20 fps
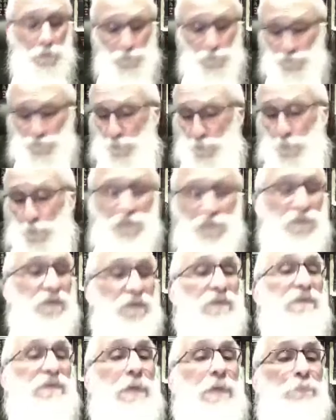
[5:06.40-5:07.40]
So what's
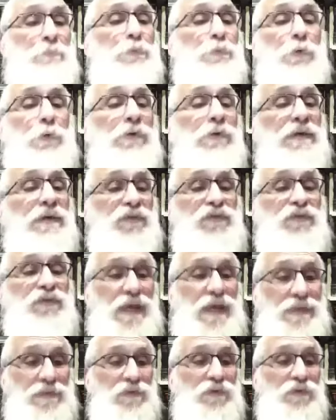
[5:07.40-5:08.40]
the temporary
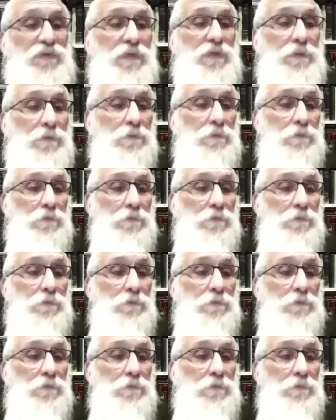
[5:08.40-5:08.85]
insanity?